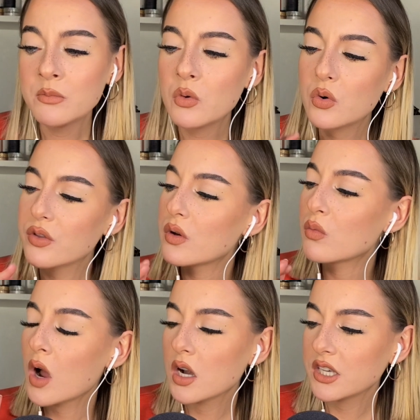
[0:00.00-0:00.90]
or the
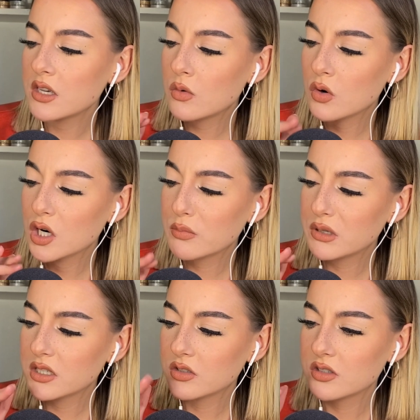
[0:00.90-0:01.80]
Rocky Horror
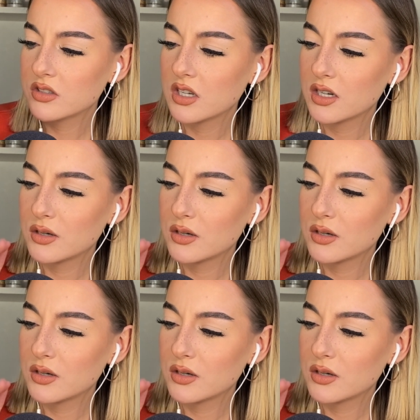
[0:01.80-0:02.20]
Picture Show.